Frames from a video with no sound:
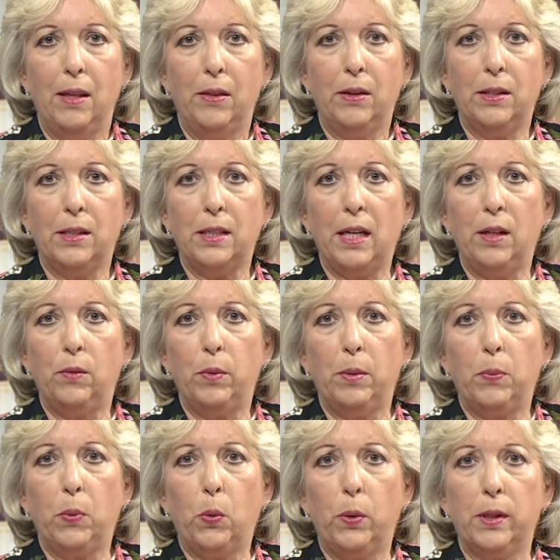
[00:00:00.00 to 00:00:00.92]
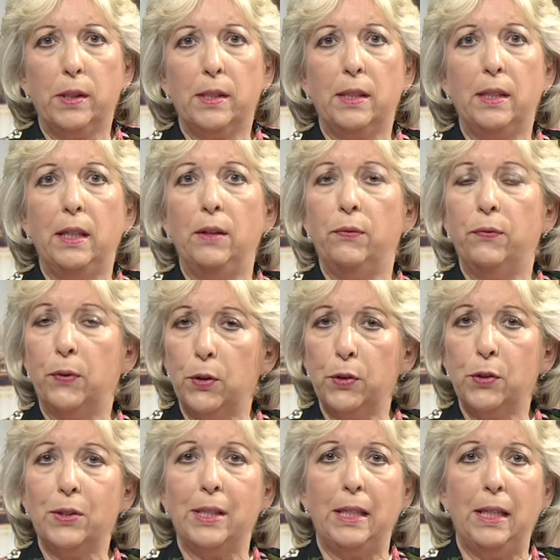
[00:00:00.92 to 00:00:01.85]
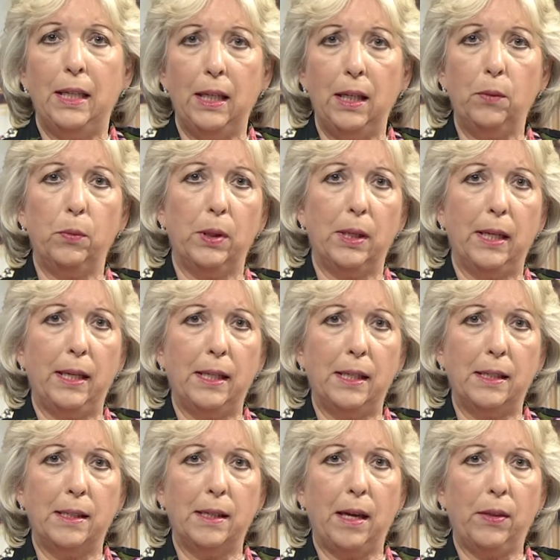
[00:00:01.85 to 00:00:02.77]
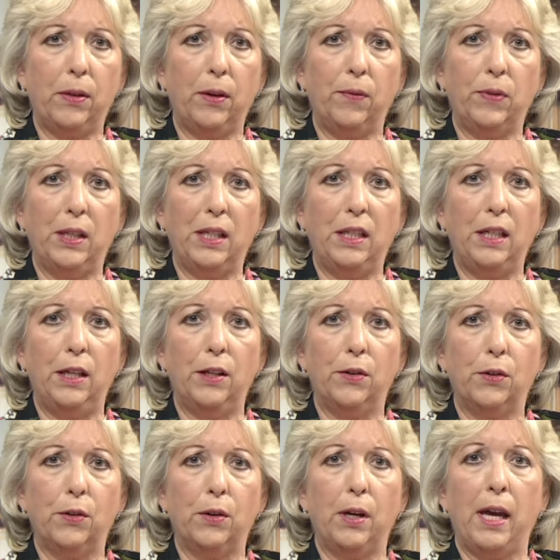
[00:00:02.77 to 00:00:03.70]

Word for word: The state reports the first heat related death of the year.